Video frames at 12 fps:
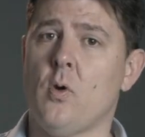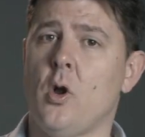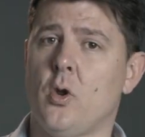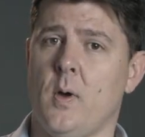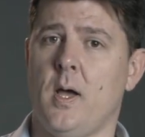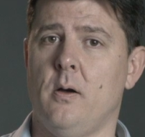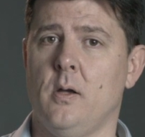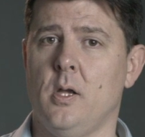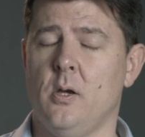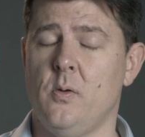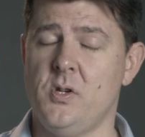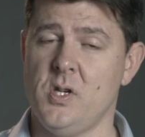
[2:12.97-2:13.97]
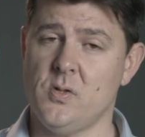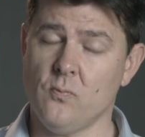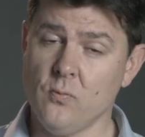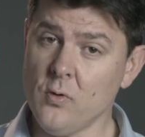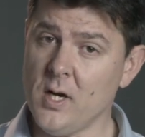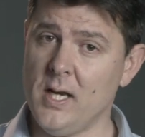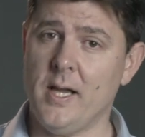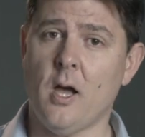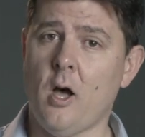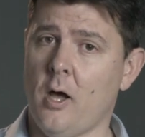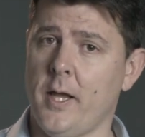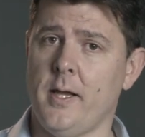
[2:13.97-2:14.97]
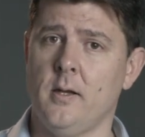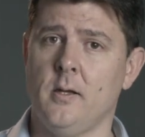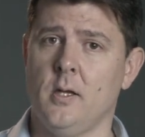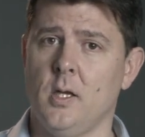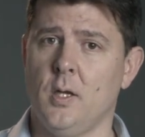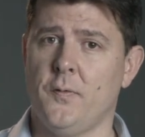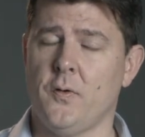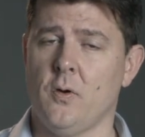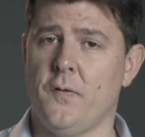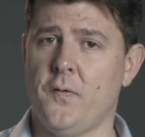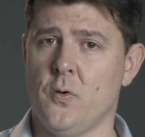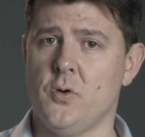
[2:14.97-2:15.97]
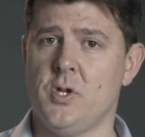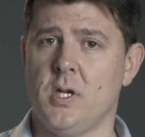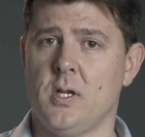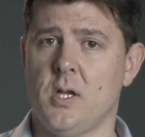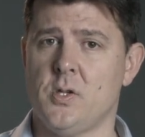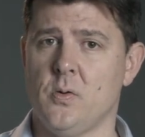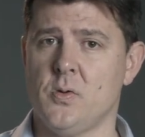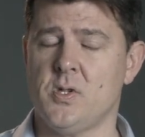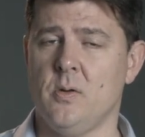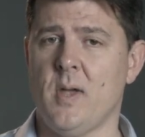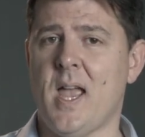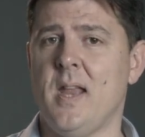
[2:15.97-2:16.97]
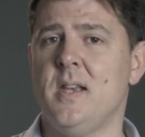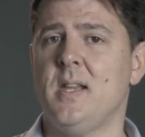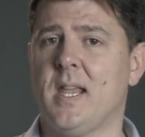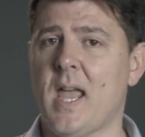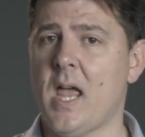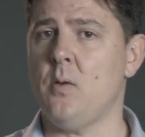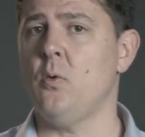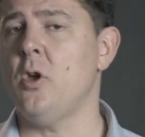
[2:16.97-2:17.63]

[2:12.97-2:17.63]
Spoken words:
Rockwell, which is really high for a forging tool steel, and it can